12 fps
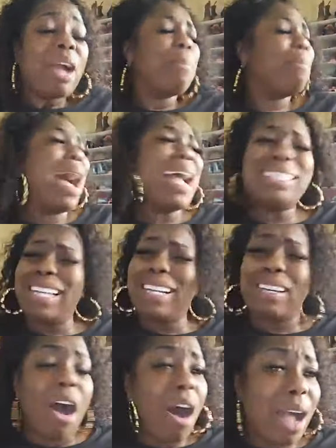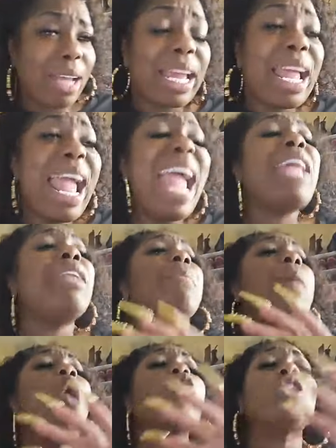Mighty God,
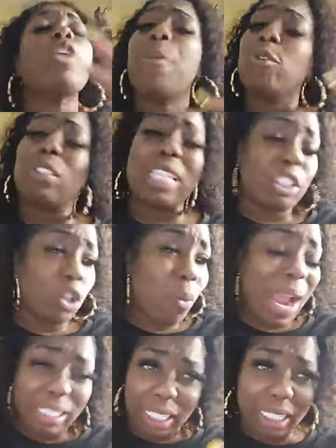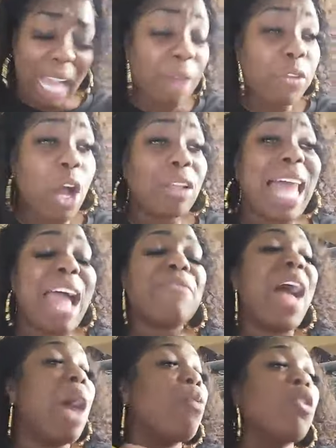in multiple situations of your life,
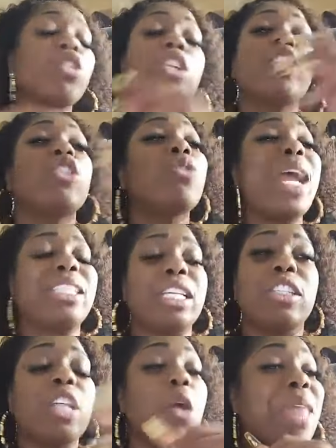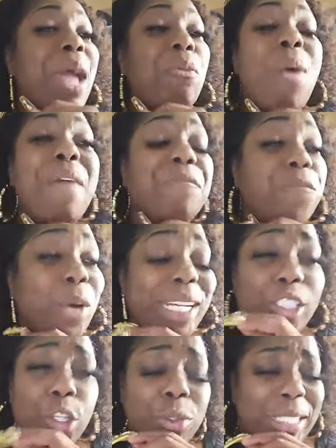I want you to stretch and sow that
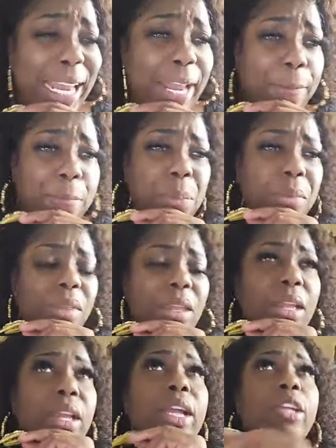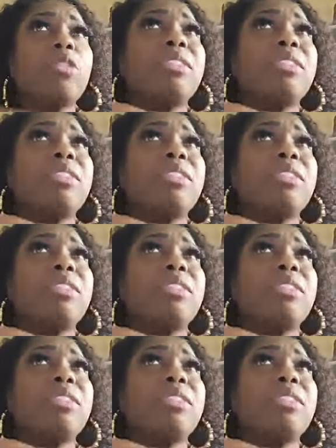142.10.